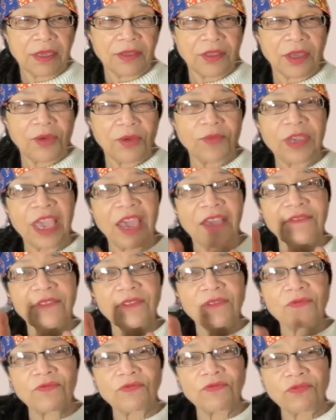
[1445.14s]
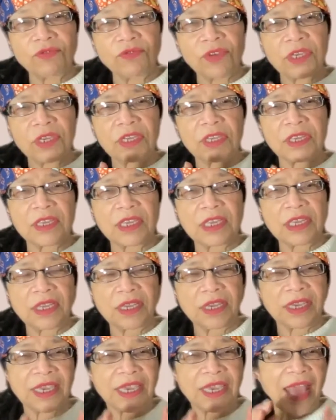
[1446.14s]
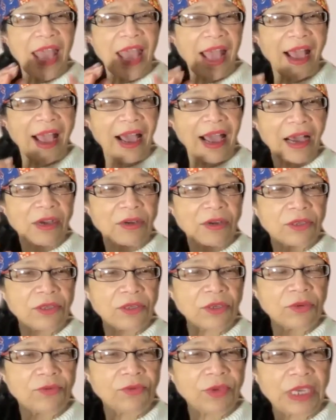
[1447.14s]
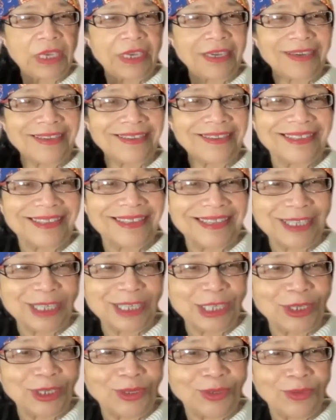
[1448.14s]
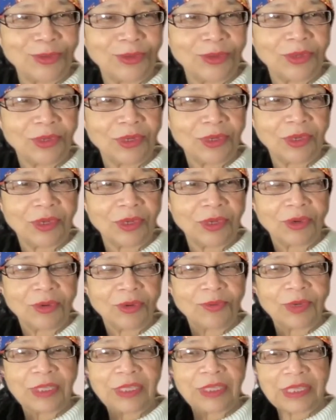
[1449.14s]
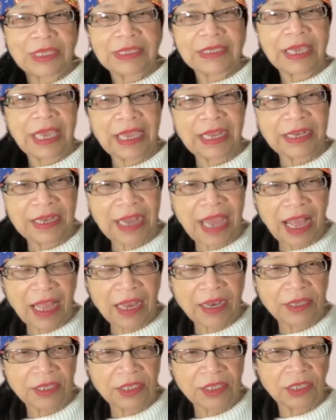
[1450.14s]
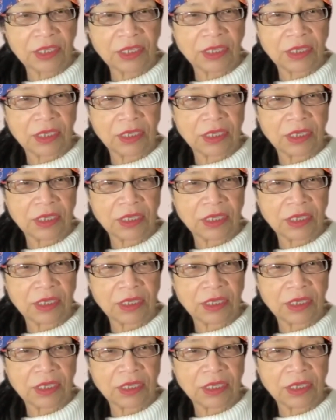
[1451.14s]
that we have to really look at how do we continue with the technology